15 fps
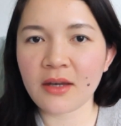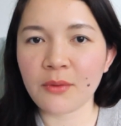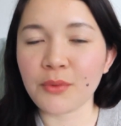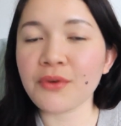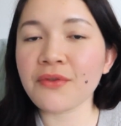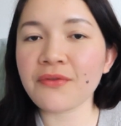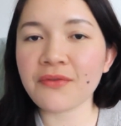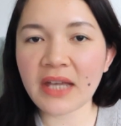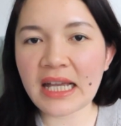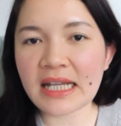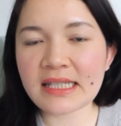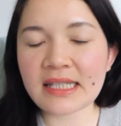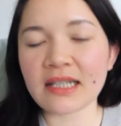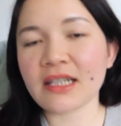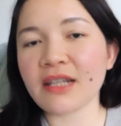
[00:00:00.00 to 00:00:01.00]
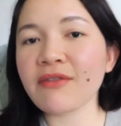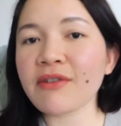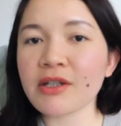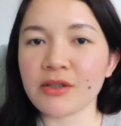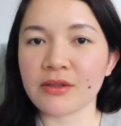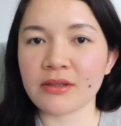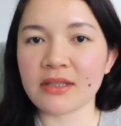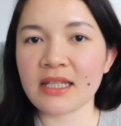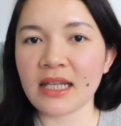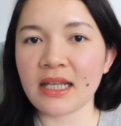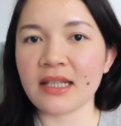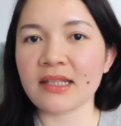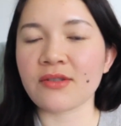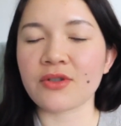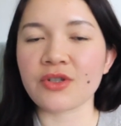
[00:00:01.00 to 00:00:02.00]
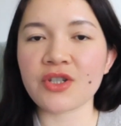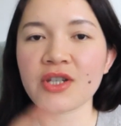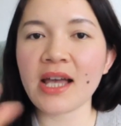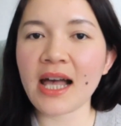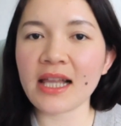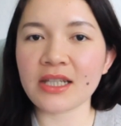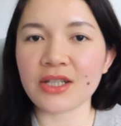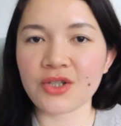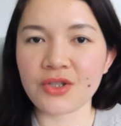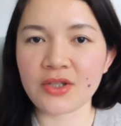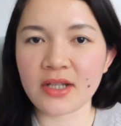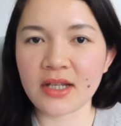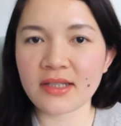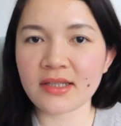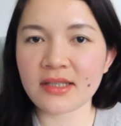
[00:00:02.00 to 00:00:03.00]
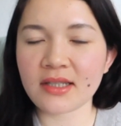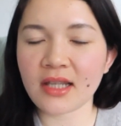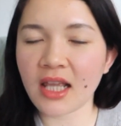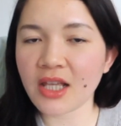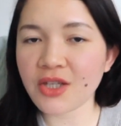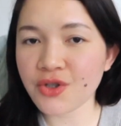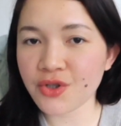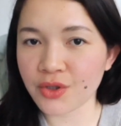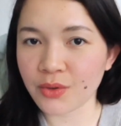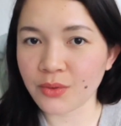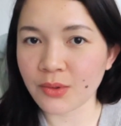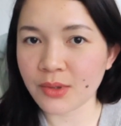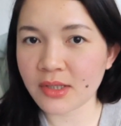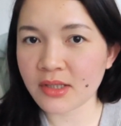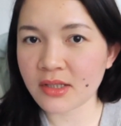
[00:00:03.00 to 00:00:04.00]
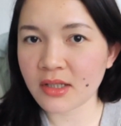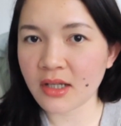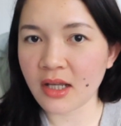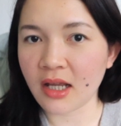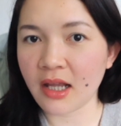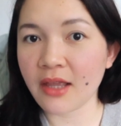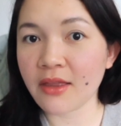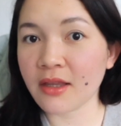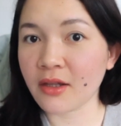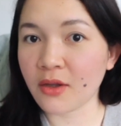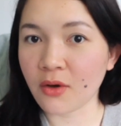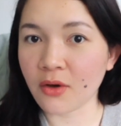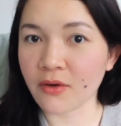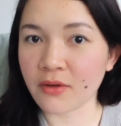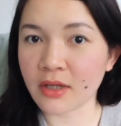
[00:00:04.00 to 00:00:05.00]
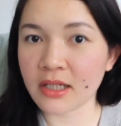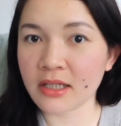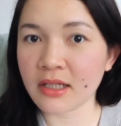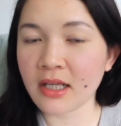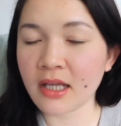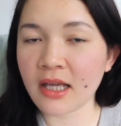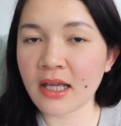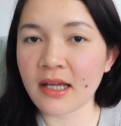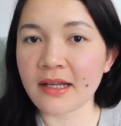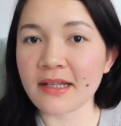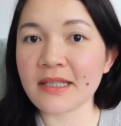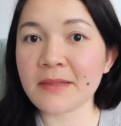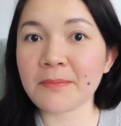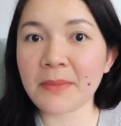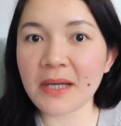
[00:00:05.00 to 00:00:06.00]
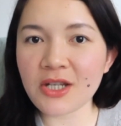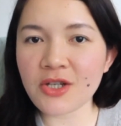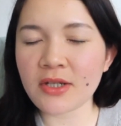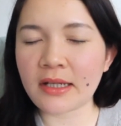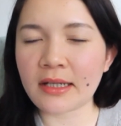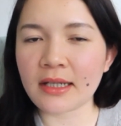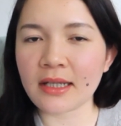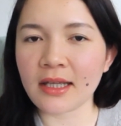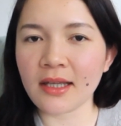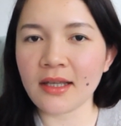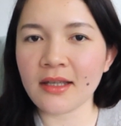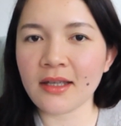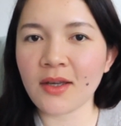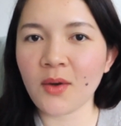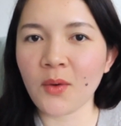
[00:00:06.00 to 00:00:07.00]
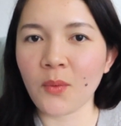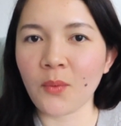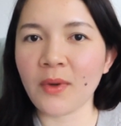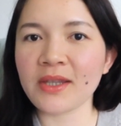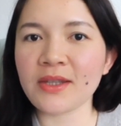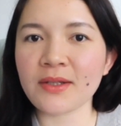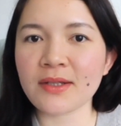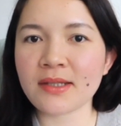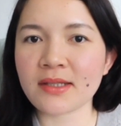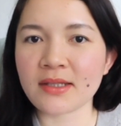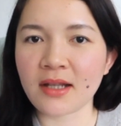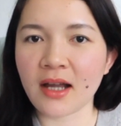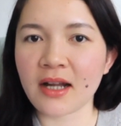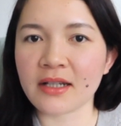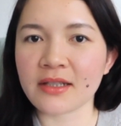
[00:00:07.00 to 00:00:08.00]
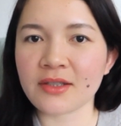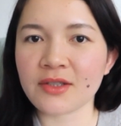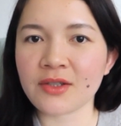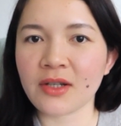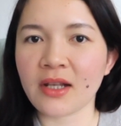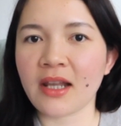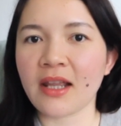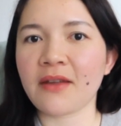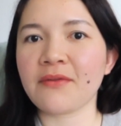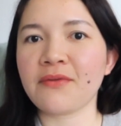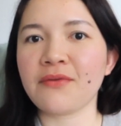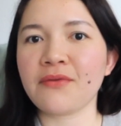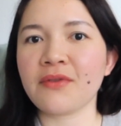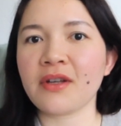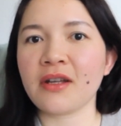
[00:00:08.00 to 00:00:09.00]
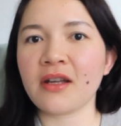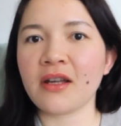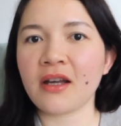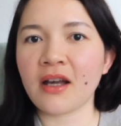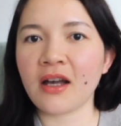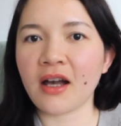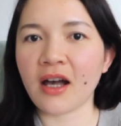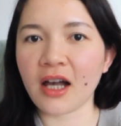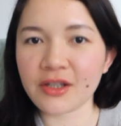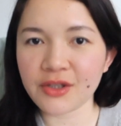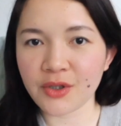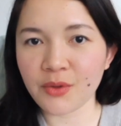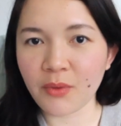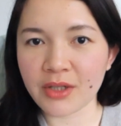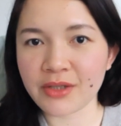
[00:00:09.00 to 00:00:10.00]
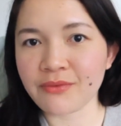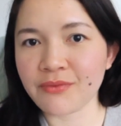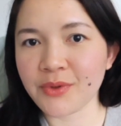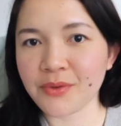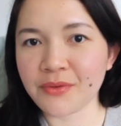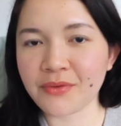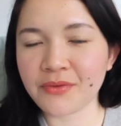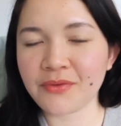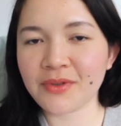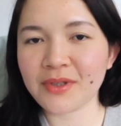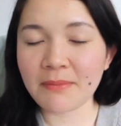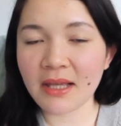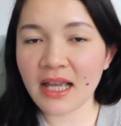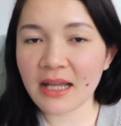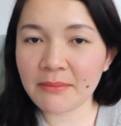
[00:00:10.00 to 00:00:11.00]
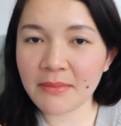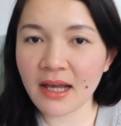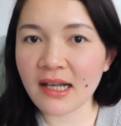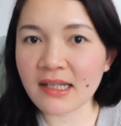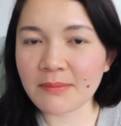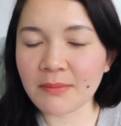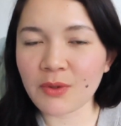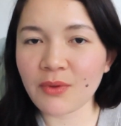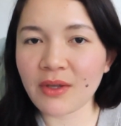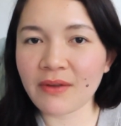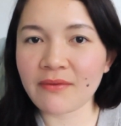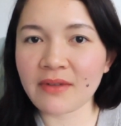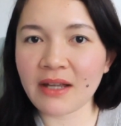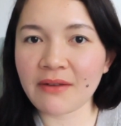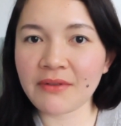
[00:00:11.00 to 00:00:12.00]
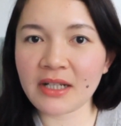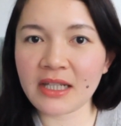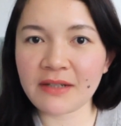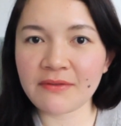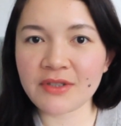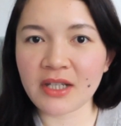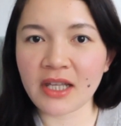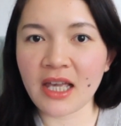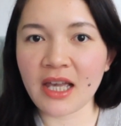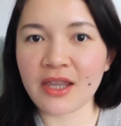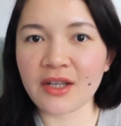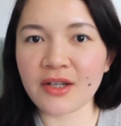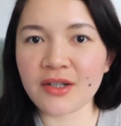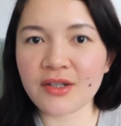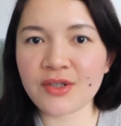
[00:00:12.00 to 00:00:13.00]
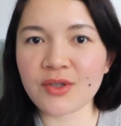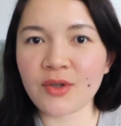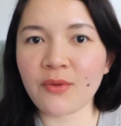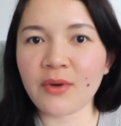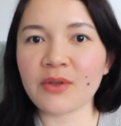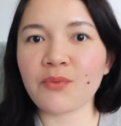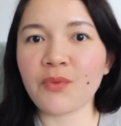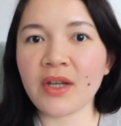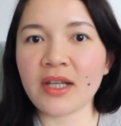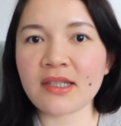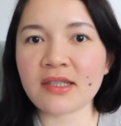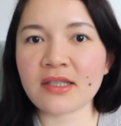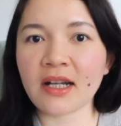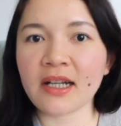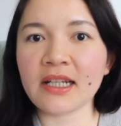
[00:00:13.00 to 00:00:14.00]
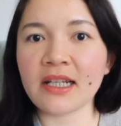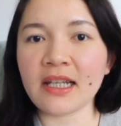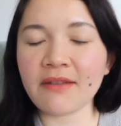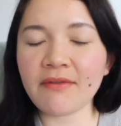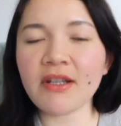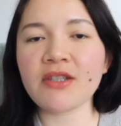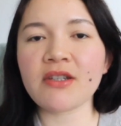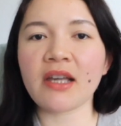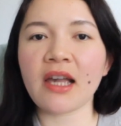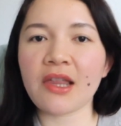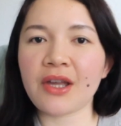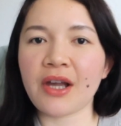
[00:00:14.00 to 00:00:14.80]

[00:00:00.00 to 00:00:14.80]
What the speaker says: will face difficulties or challenges, issues in the long run, especially when you start to live under one roof. Me and my husband, we have never lived together. So when we started living together